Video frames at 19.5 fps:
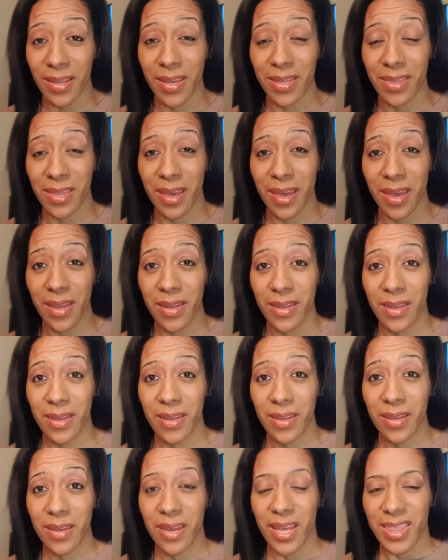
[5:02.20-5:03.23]
God like that?
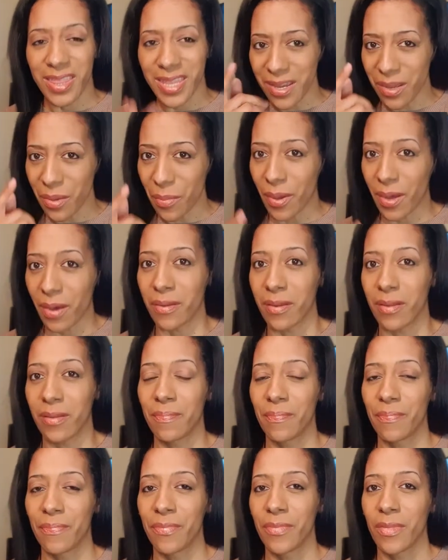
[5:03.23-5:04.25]
Think
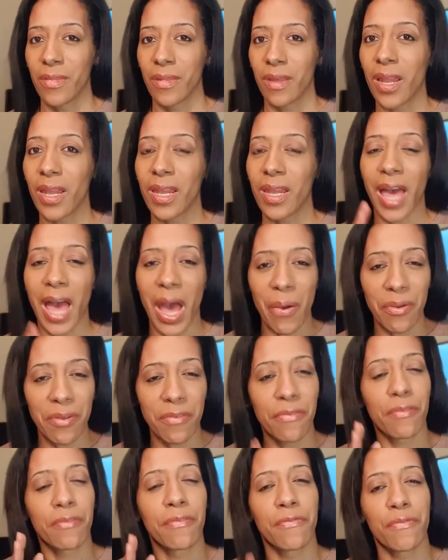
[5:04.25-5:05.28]
about it.
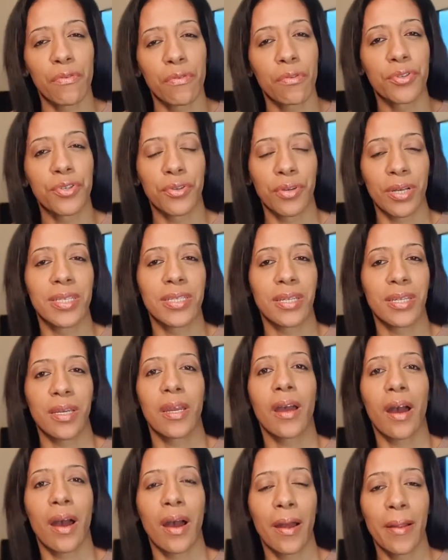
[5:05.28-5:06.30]
Allowing for full
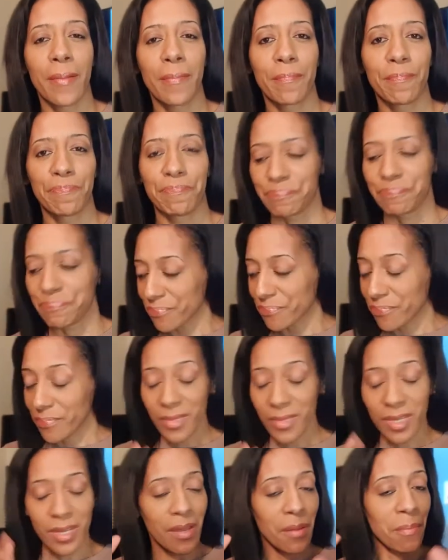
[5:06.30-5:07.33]
trust in God,
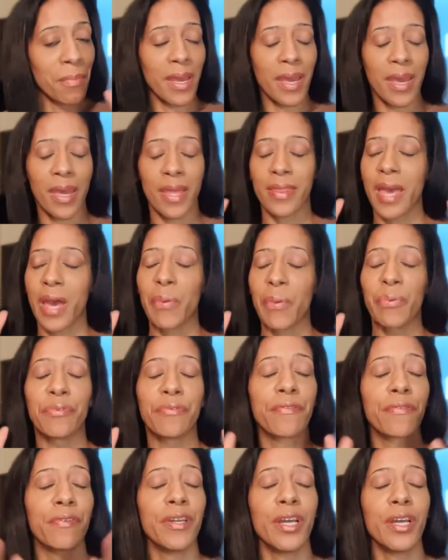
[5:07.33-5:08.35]
man,
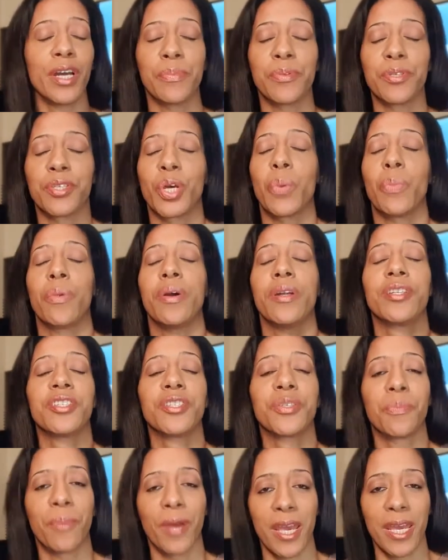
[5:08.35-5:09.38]
that will free up so
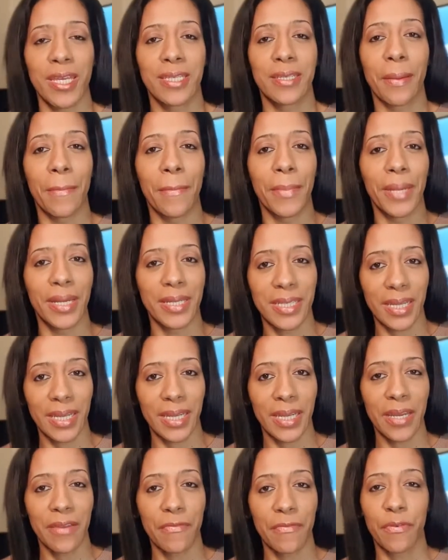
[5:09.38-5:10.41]
much space
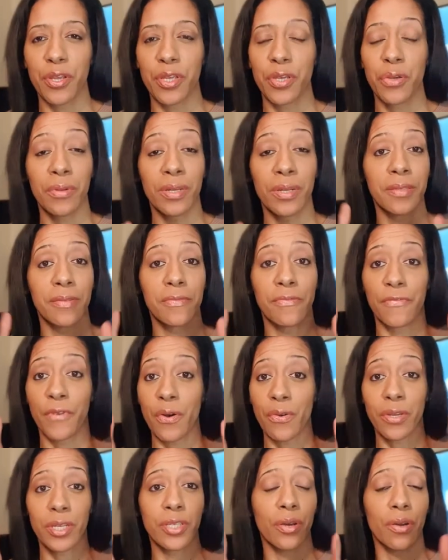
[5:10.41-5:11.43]
mentally for you to
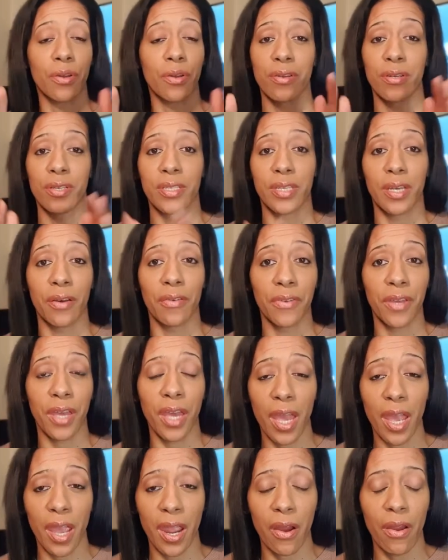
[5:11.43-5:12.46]
focus on your
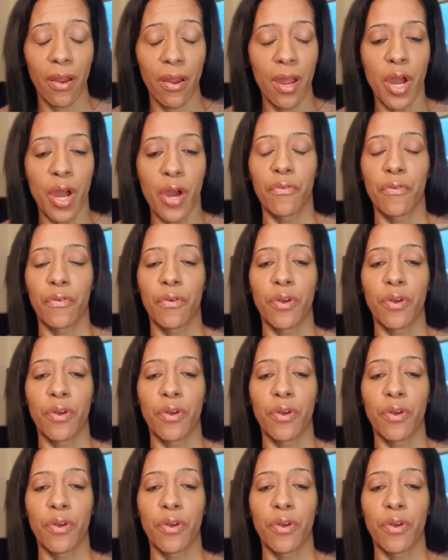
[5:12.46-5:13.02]
self-care,